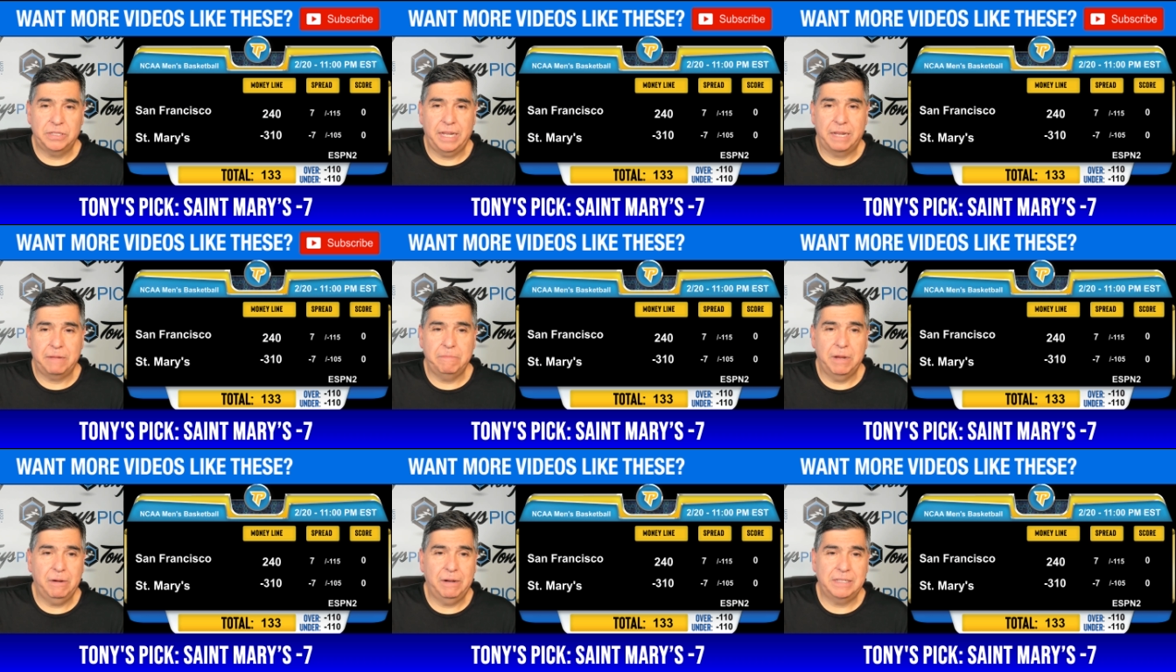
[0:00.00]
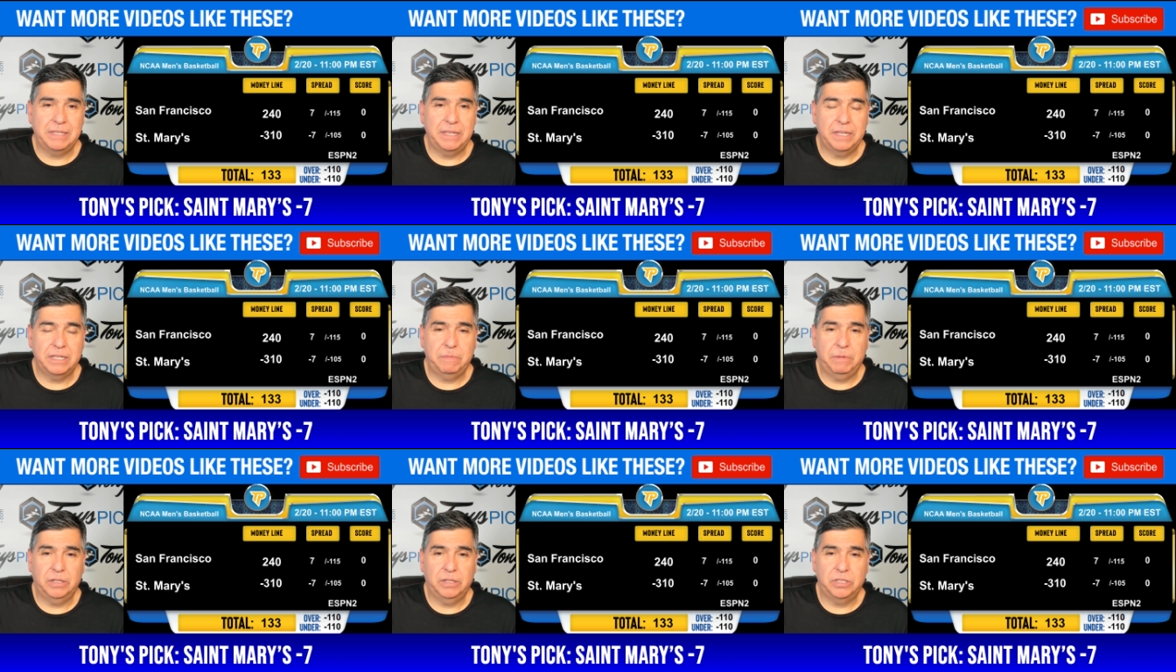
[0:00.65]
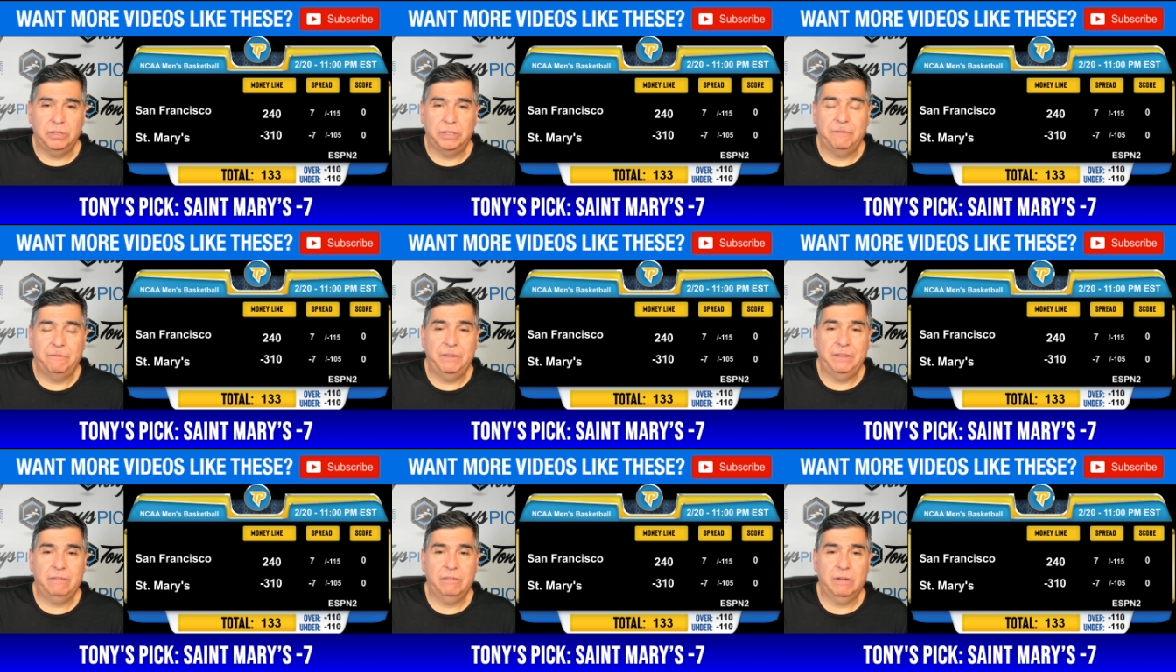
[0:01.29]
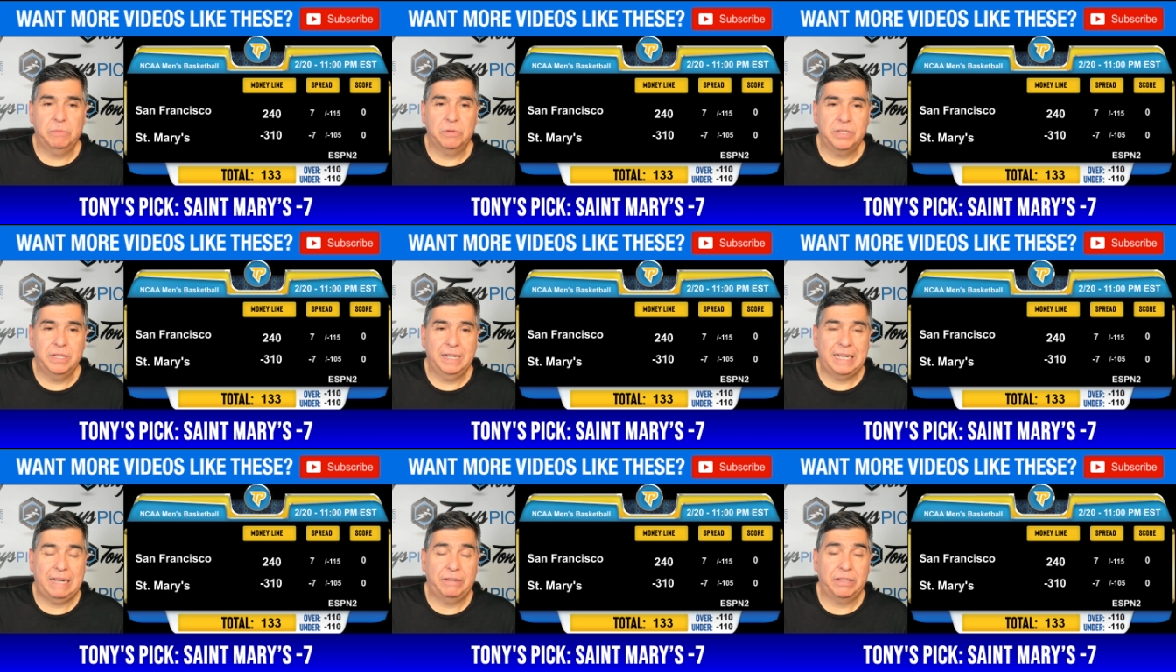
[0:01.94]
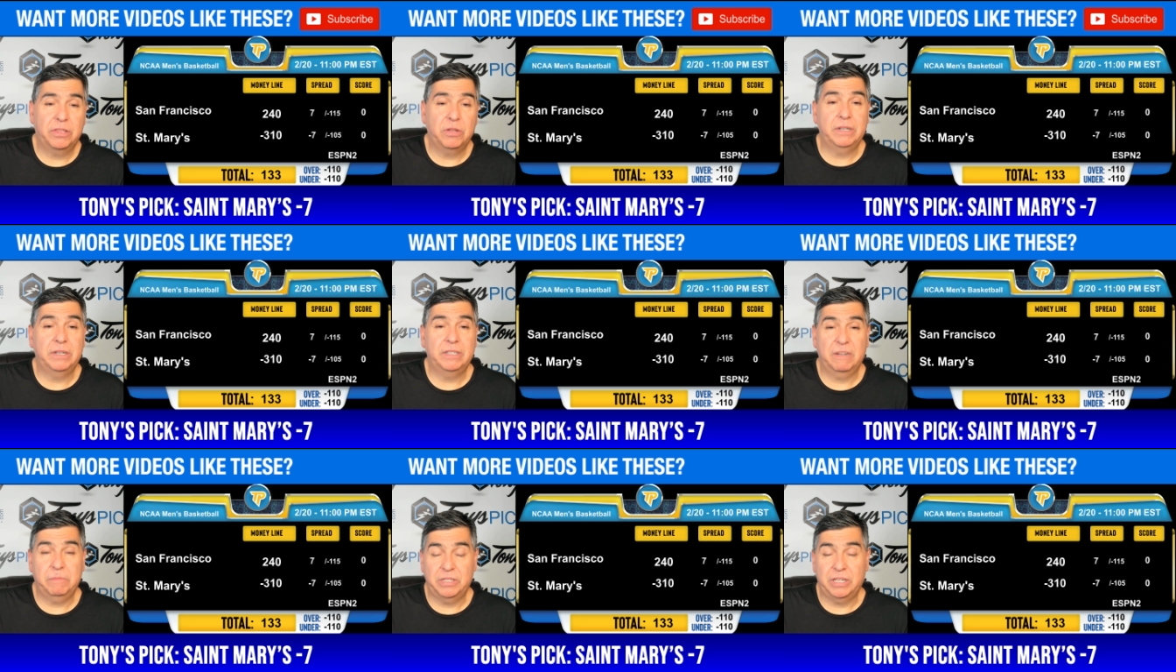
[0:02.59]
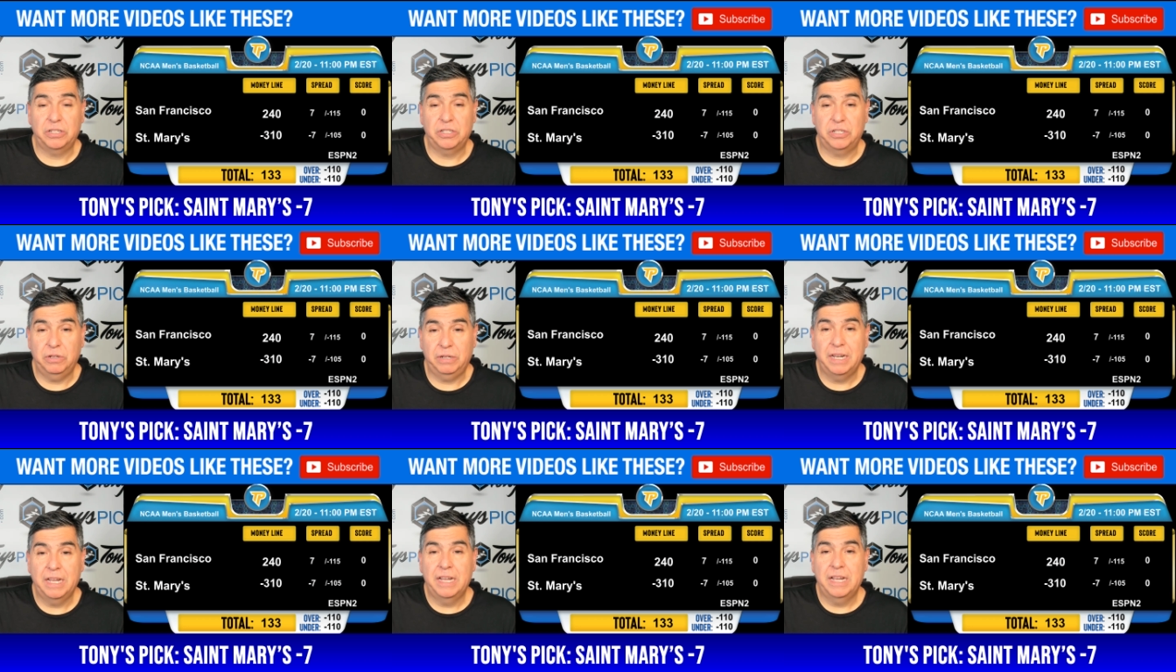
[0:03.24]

St. Mary's in this period shooting 51%, allowing 37% shooting.